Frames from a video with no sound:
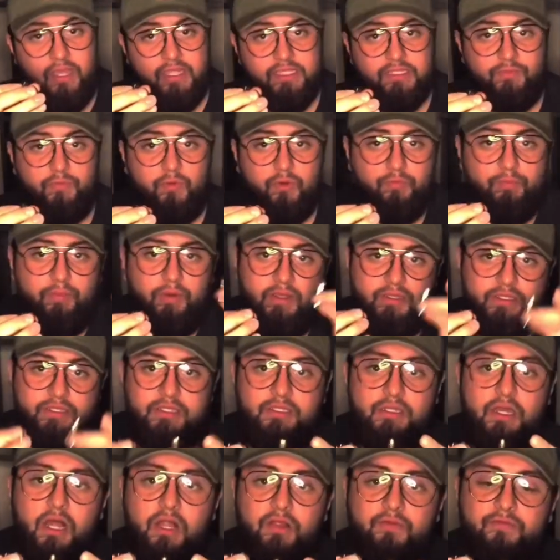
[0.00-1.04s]
a more punch
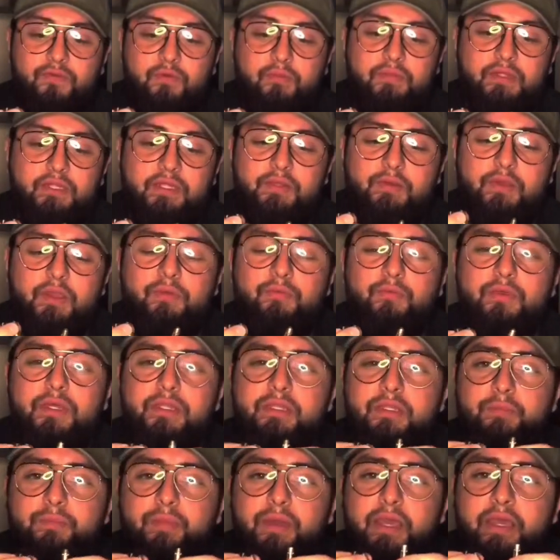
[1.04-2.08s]
than all of them. And it really
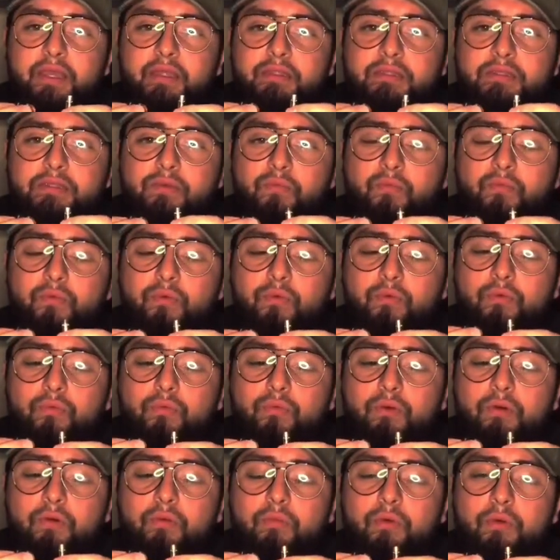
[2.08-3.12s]
depends.
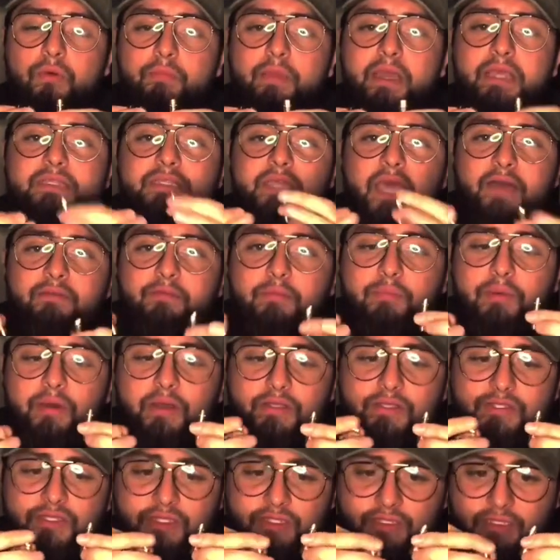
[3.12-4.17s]
What makes it have a
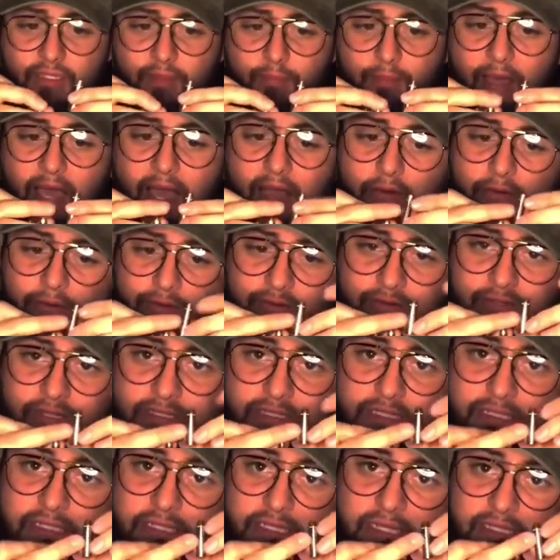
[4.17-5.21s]
punch is the powder
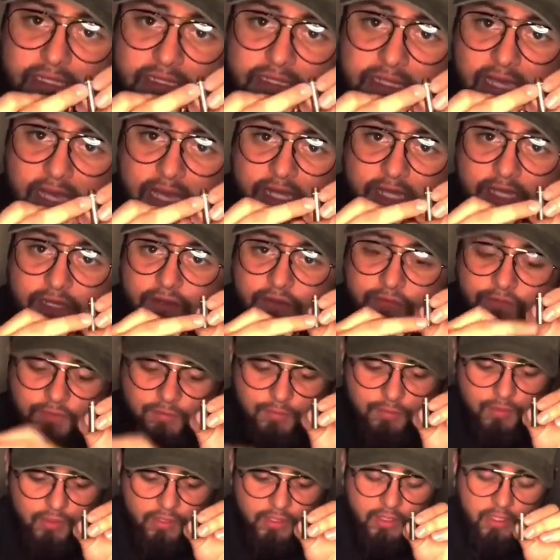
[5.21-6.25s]
that's in the inside of your
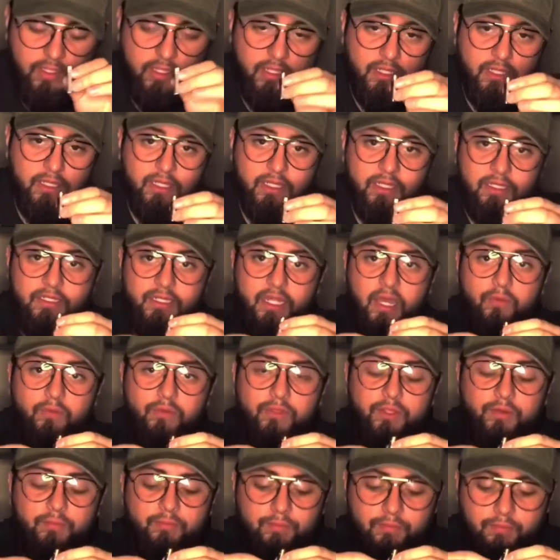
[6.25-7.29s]
bullet. Now, when
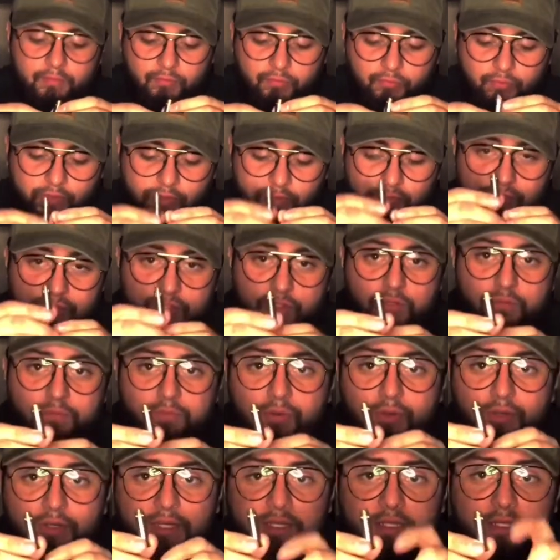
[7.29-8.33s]
you shoot a
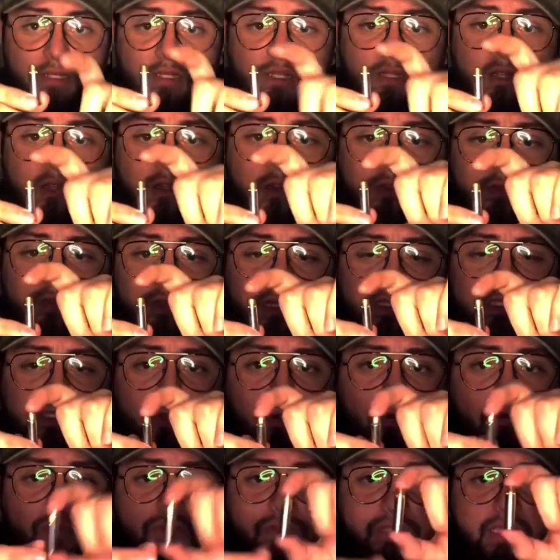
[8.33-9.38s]
bullet, this
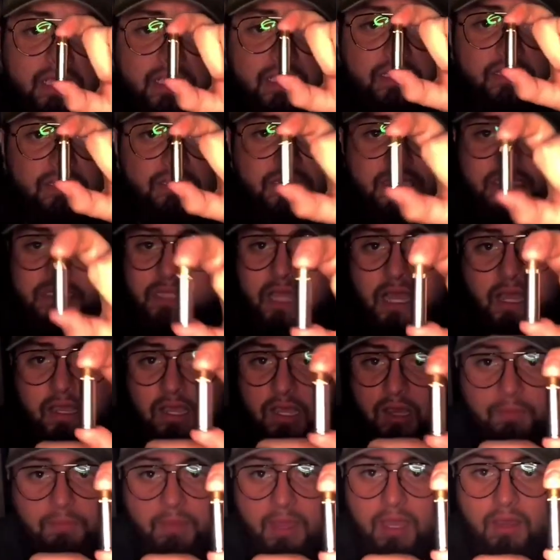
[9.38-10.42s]
whole thing does not
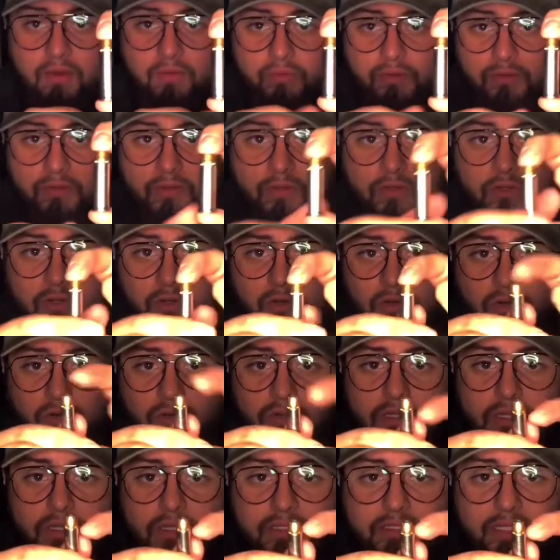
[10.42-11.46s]
come out.
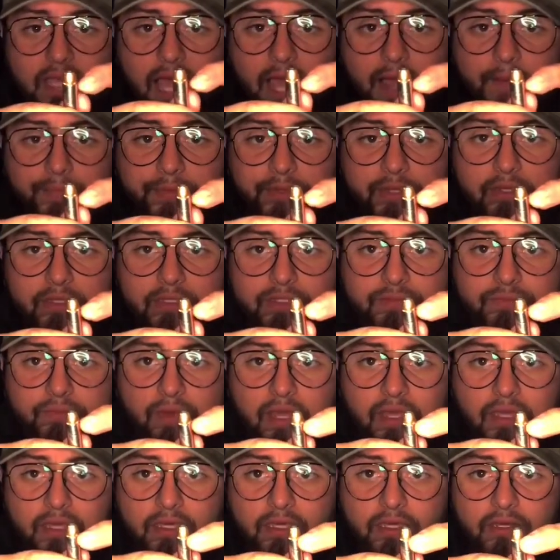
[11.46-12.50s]
Only the top does,
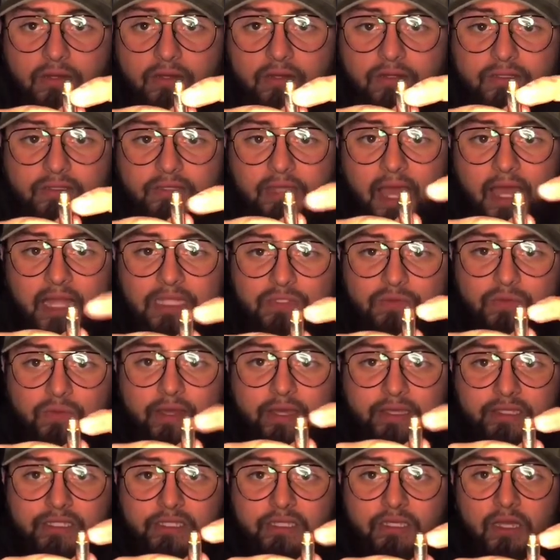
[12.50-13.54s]
right here. That's what
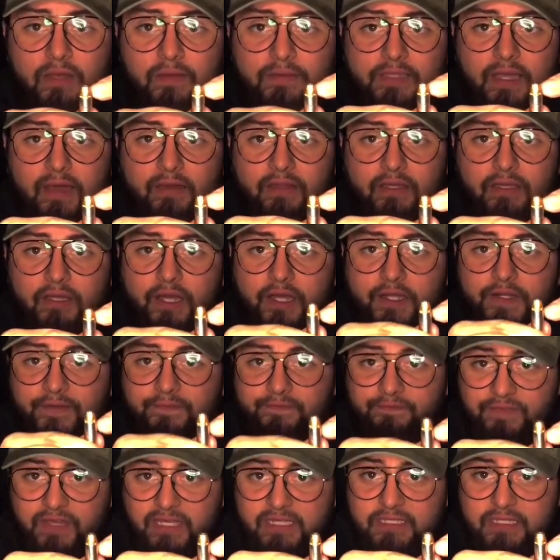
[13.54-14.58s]
actually comes out of the gun
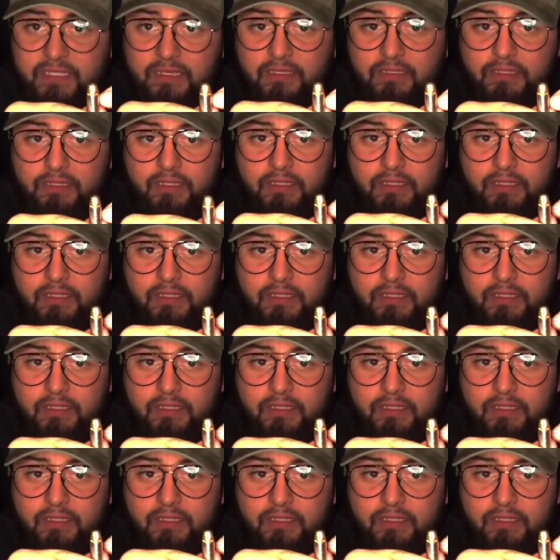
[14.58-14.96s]
physically.